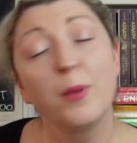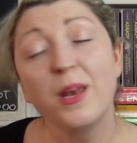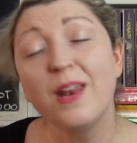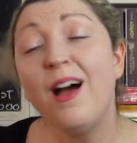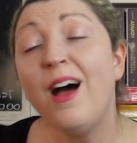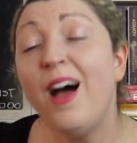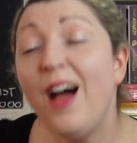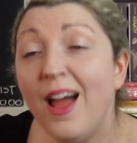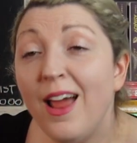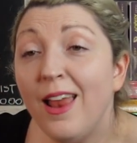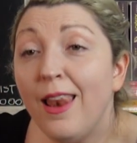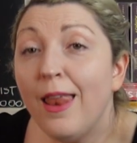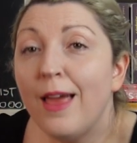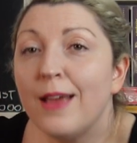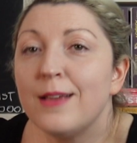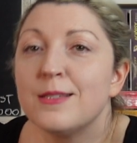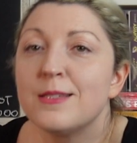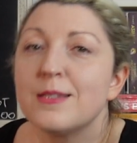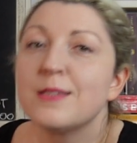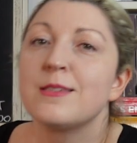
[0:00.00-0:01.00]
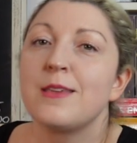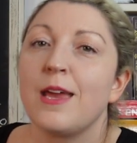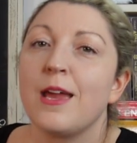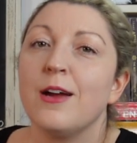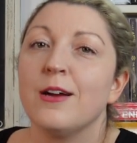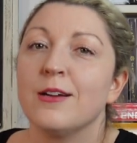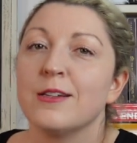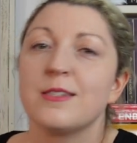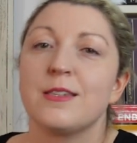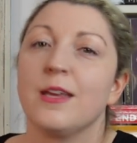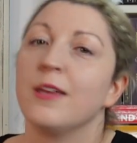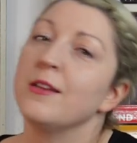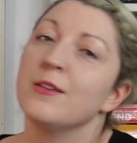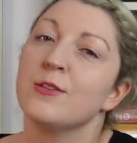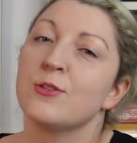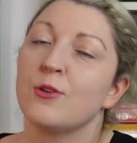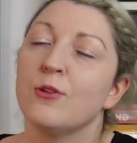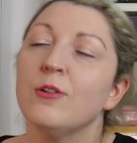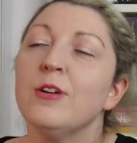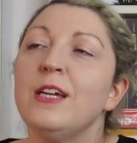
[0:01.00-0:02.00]
But I like to say our sun
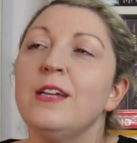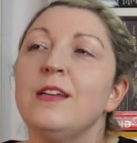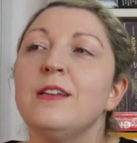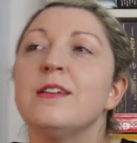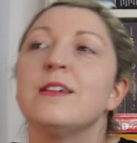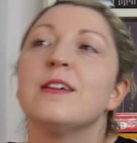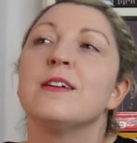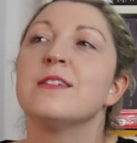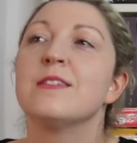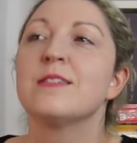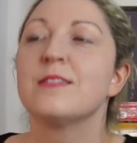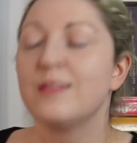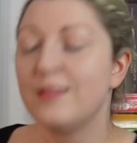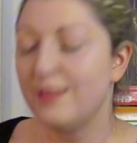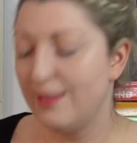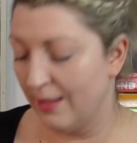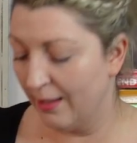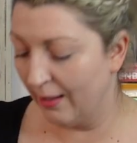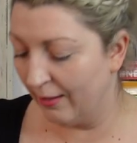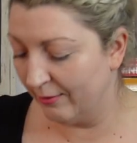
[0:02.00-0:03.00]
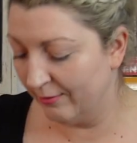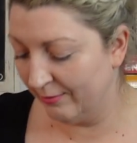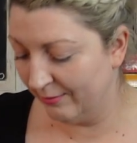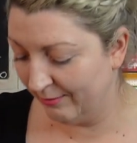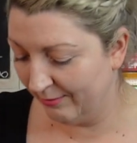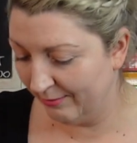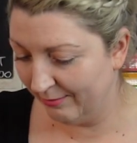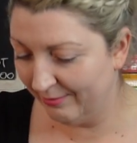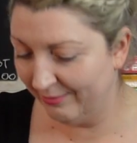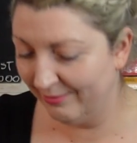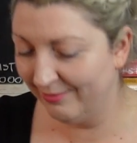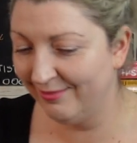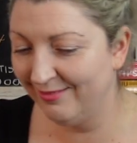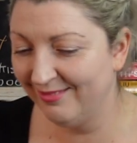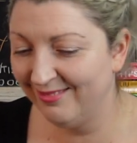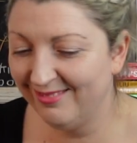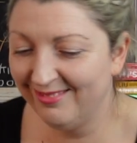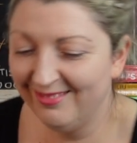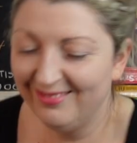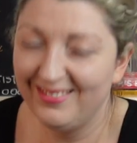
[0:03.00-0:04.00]
is green because, you know,
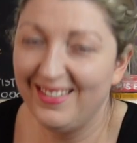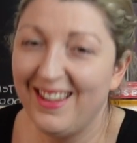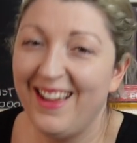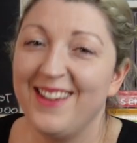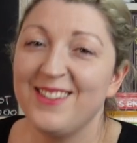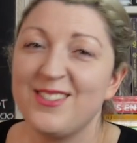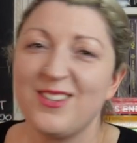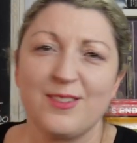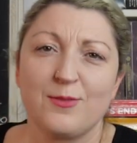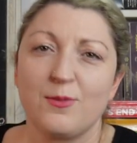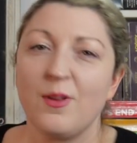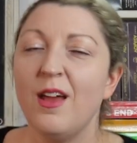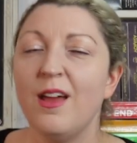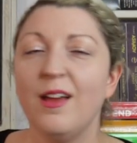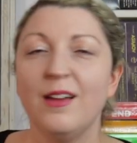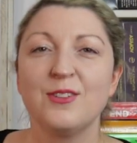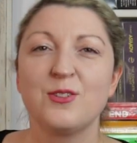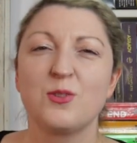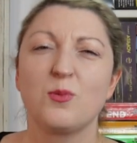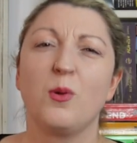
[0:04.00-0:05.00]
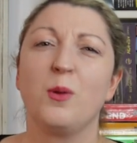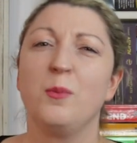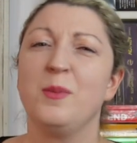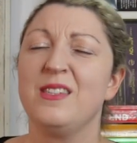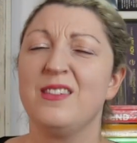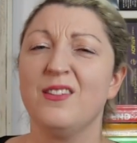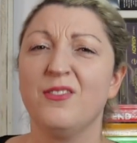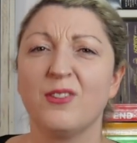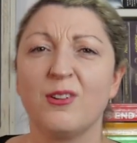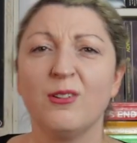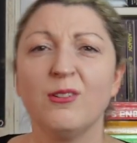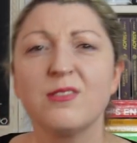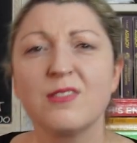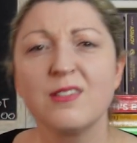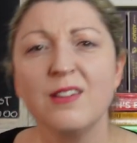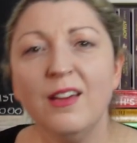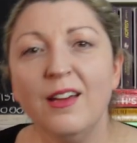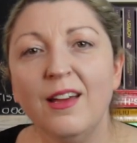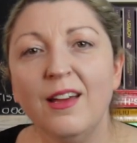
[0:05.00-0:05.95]
I just, just want to be difficult.